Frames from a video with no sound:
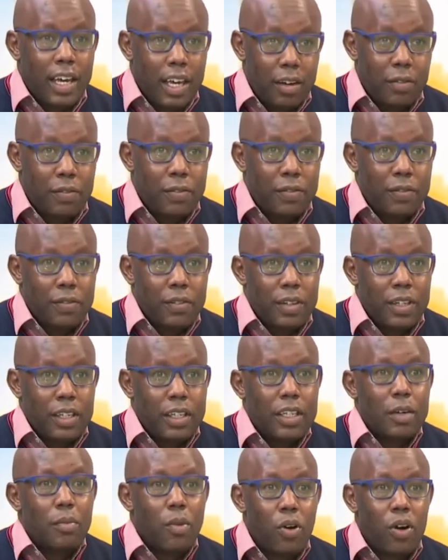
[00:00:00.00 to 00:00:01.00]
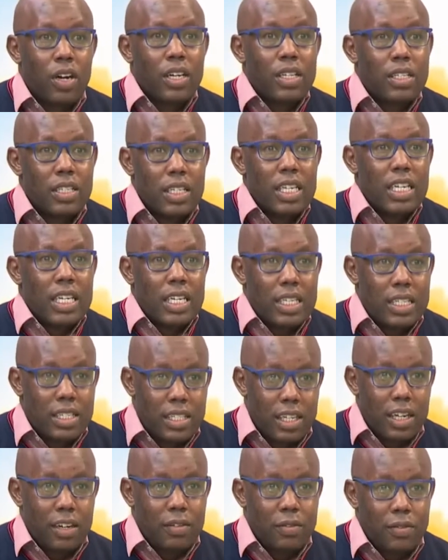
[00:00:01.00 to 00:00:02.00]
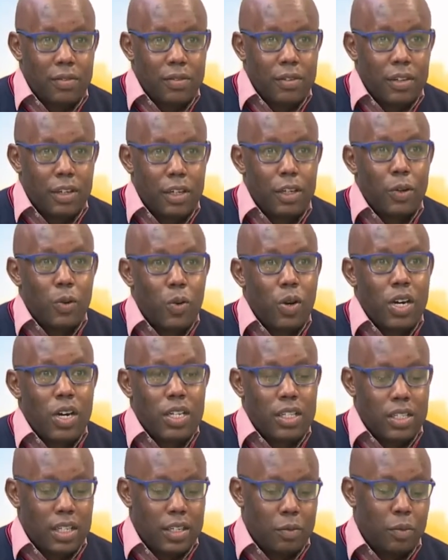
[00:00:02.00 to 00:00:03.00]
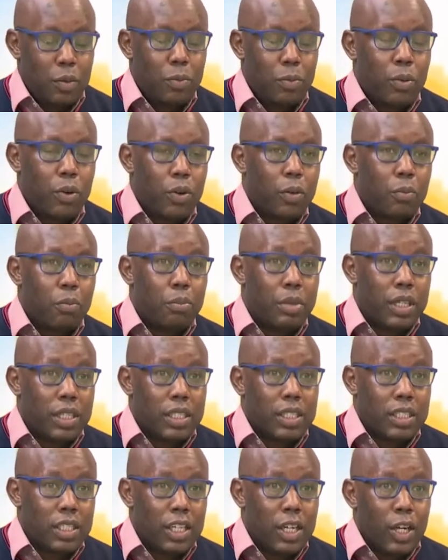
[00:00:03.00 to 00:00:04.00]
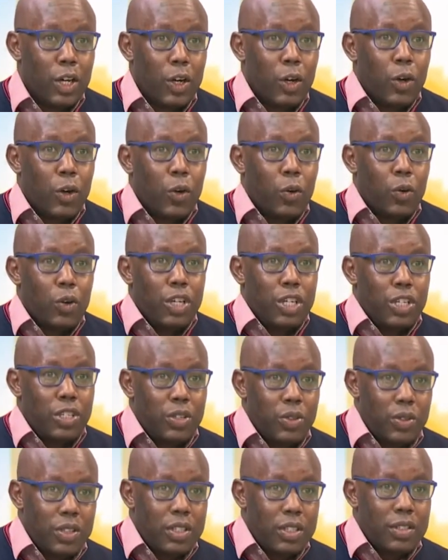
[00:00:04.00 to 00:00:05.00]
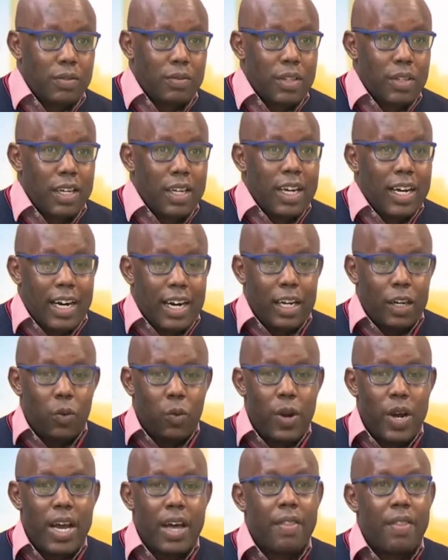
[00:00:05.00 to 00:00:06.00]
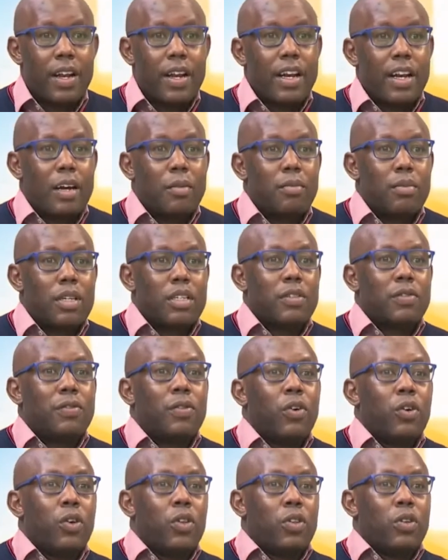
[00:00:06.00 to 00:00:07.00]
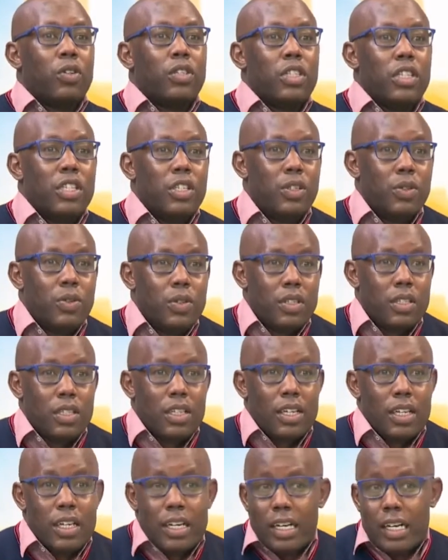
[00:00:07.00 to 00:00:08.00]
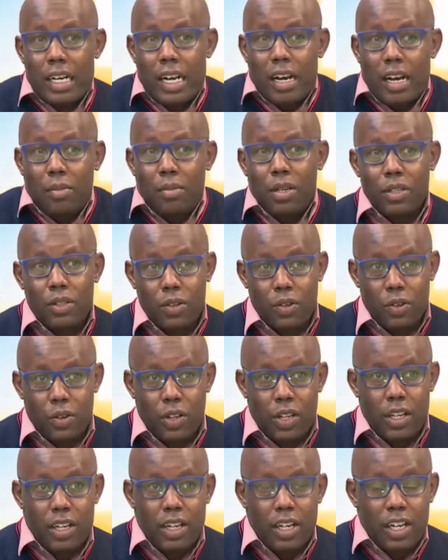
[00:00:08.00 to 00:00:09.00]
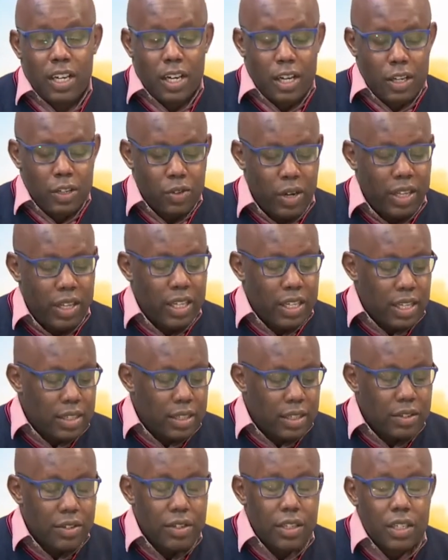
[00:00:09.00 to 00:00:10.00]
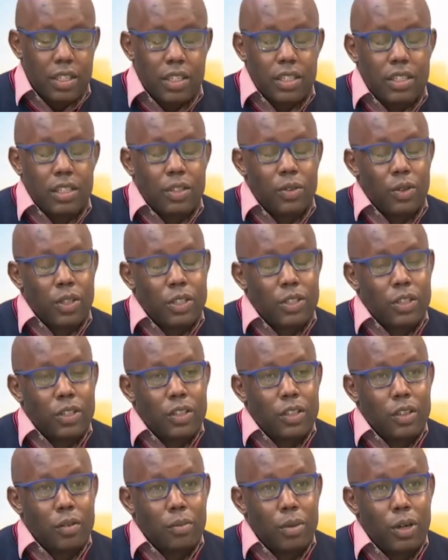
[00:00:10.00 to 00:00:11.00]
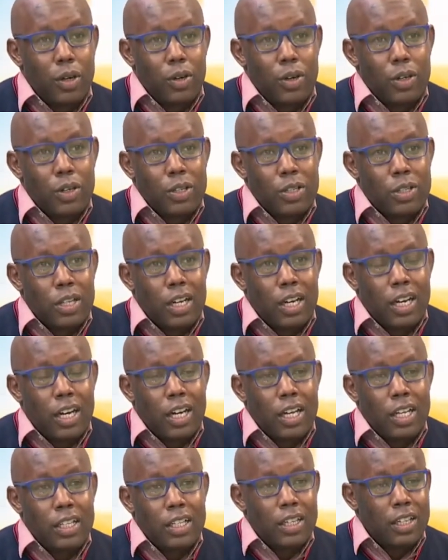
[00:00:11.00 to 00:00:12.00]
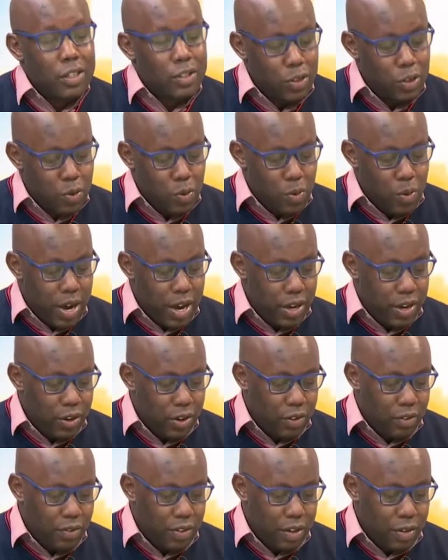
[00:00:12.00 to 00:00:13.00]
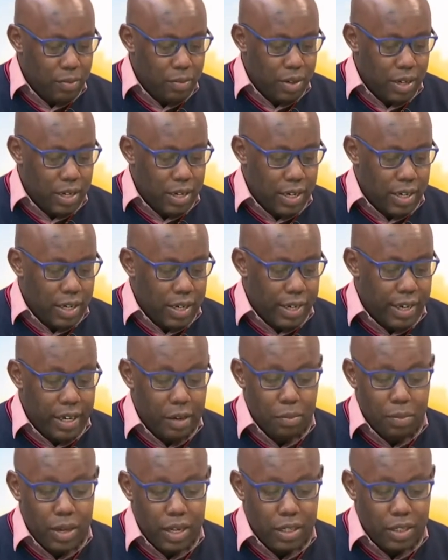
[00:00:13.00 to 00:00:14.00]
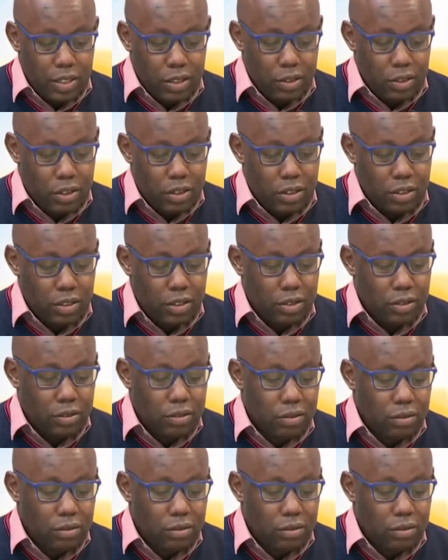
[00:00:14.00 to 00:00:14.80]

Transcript: if democracy in itself requires that people compete on issues, and where the numbers follow those issues, numbers go there. Mm-hmm. So I think that's a tricky situation, because the reason why all of them are hell-bent on